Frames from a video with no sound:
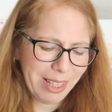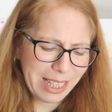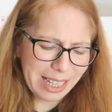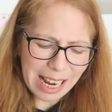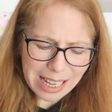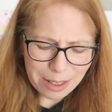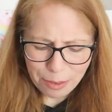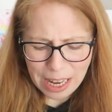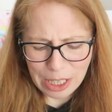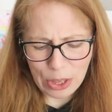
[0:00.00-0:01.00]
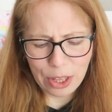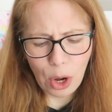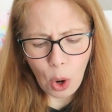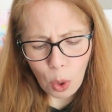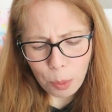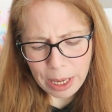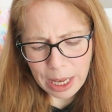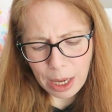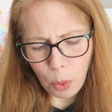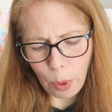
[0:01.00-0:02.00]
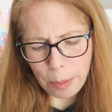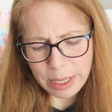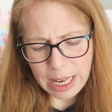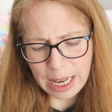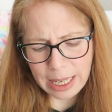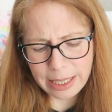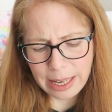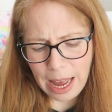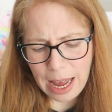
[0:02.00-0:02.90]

it's classified on the Hobbii website